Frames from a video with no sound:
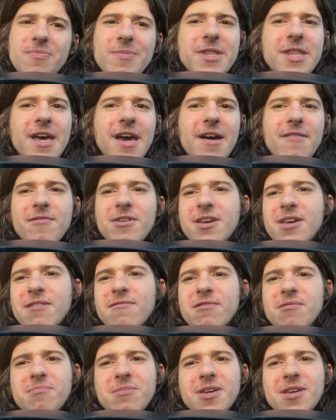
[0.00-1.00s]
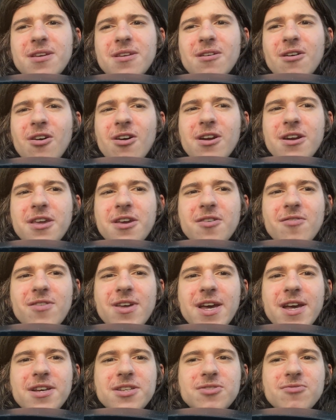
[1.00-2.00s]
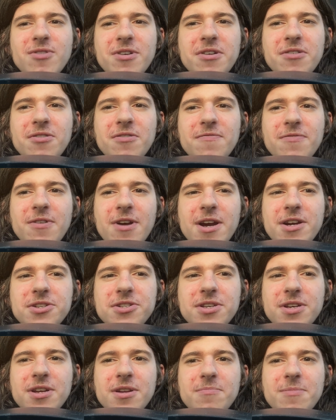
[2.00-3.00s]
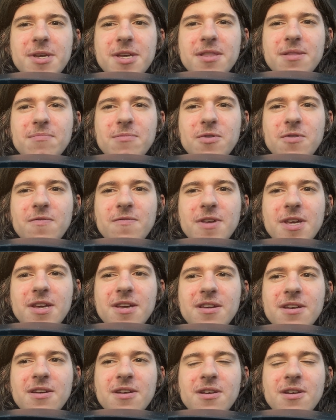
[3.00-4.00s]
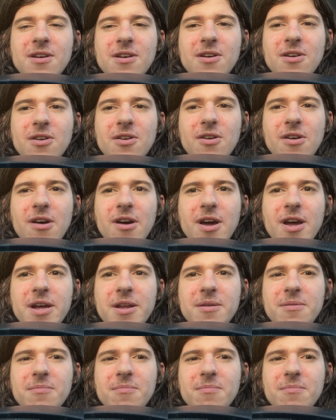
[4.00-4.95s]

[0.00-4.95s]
but they haven't given me audio yet, so I don't know if they're actually going to be in the movie or not.